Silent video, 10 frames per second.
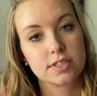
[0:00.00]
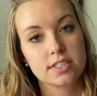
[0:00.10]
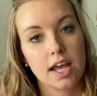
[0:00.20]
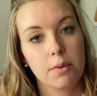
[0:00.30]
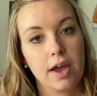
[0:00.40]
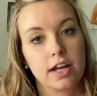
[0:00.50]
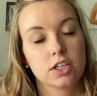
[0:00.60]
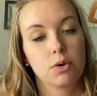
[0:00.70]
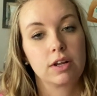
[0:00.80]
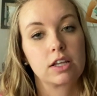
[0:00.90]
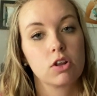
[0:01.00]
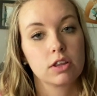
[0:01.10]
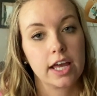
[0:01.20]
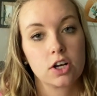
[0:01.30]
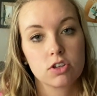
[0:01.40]
Wednesday, we had to go in a
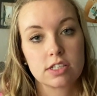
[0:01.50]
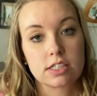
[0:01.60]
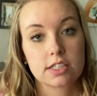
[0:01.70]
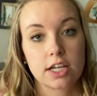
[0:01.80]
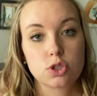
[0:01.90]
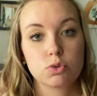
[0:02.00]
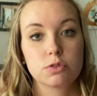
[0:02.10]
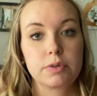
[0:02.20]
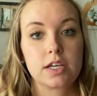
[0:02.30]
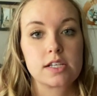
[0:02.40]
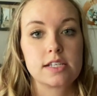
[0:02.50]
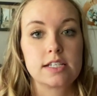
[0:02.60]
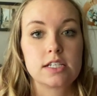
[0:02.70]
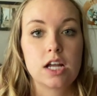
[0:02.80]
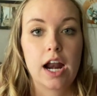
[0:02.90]
little later than scheduled because they
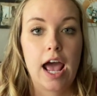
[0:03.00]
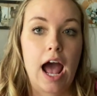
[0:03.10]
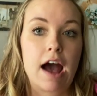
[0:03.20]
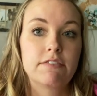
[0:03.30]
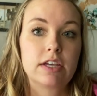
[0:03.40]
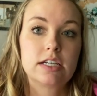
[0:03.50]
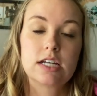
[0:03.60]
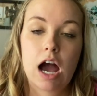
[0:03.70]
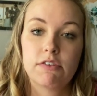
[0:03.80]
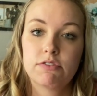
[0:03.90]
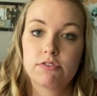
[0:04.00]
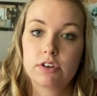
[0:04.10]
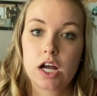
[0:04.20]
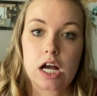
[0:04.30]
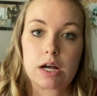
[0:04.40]
did not have enough
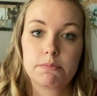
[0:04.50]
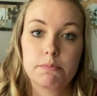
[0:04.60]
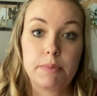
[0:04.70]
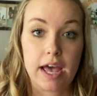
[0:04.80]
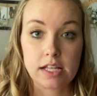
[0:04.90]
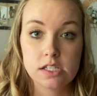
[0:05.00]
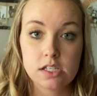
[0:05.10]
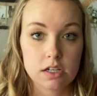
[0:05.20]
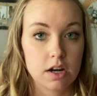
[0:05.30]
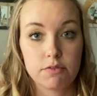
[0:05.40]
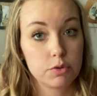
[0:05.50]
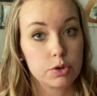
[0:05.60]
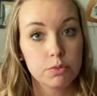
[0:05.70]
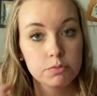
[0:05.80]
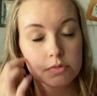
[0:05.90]
um, beds, enough
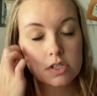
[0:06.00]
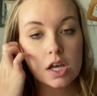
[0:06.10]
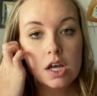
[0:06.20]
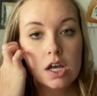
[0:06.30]
rooms.